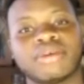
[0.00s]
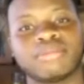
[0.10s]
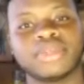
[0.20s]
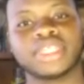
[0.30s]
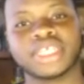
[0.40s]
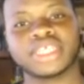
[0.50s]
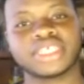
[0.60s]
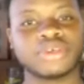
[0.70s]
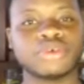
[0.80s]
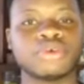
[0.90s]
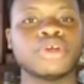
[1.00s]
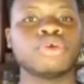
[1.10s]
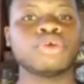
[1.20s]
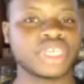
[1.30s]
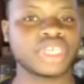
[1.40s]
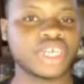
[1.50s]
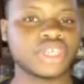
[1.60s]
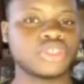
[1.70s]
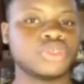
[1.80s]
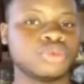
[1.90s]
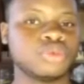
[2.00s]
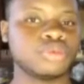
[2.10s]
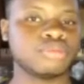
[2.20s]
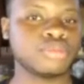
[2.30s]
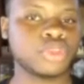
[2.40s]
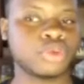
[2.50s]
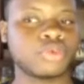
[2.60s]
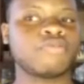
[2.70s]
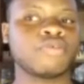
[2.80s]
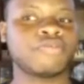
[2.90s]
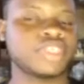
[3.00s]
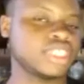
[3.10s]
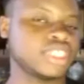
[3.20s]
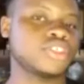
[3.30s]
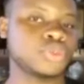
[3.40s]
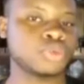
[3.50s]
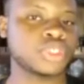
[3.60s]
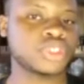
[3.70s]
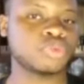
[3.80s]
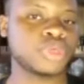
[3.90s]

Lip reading: come and then they say, oh, we are trying to look for physics resources.